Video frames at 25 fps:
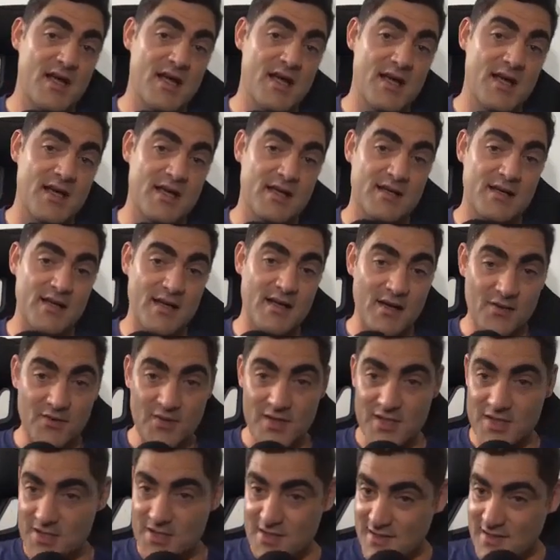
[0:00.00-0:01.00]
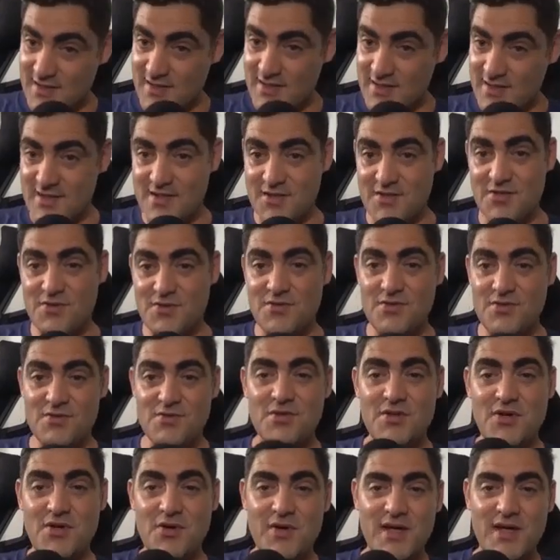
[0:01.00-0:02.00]
And now we just
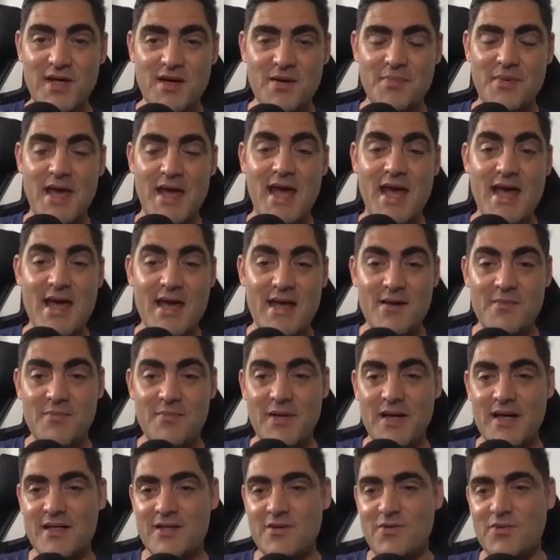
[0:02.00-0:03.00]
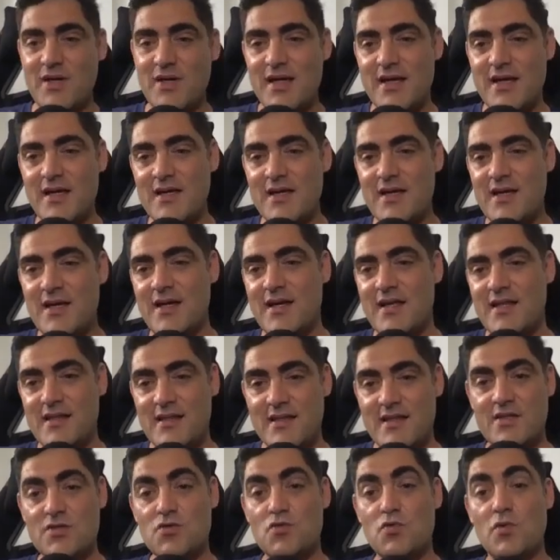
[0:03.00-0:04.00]
continue going up. And by the way,
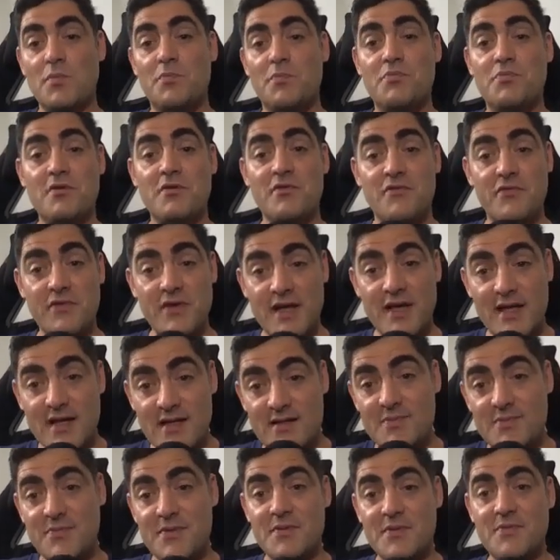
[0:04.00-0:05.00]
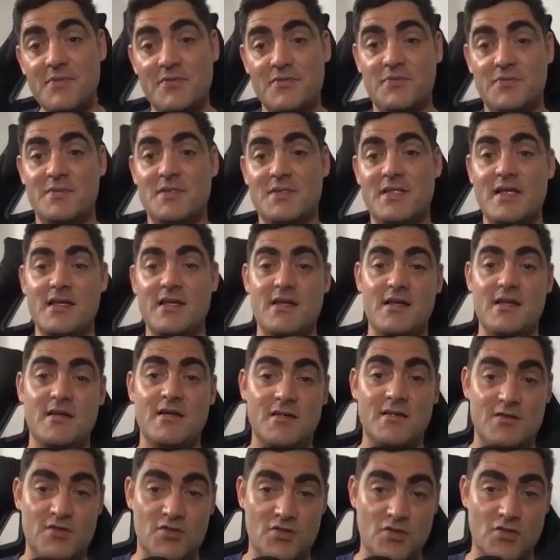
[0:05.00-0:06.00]
this will prevent people from
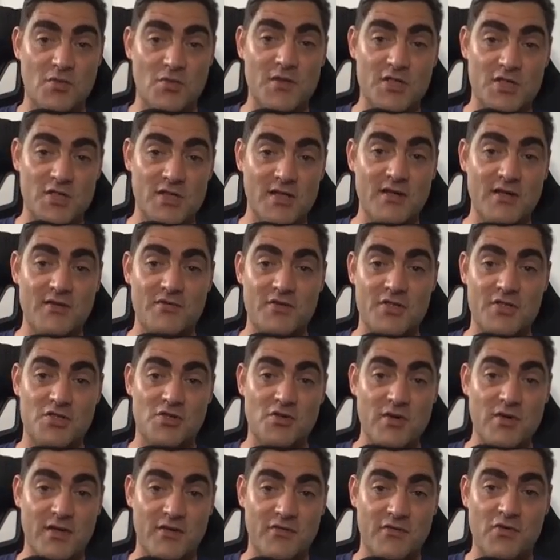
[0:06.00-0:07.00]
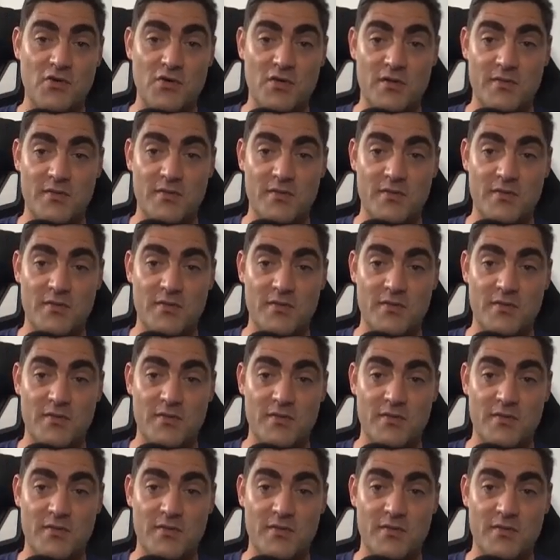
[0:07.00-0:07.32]
taking so much leverage going forward